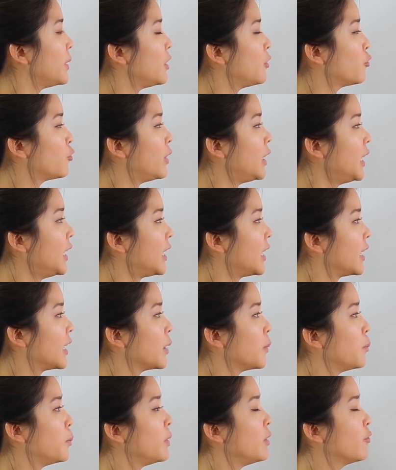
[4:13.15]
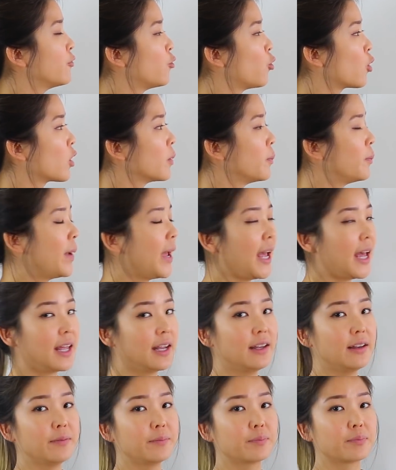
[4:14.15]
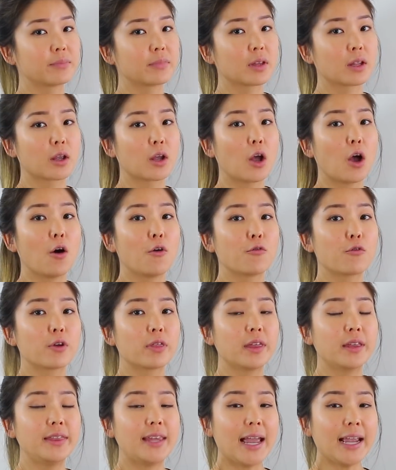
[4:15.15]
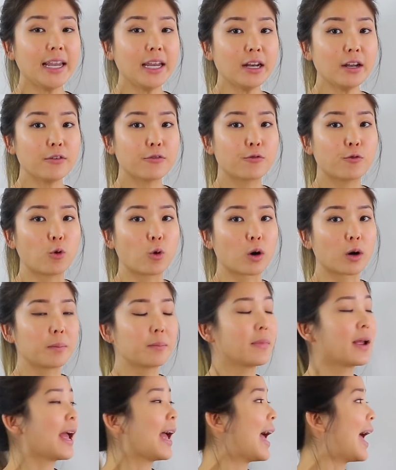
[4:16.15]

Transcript: be reading before bed. For the negative form,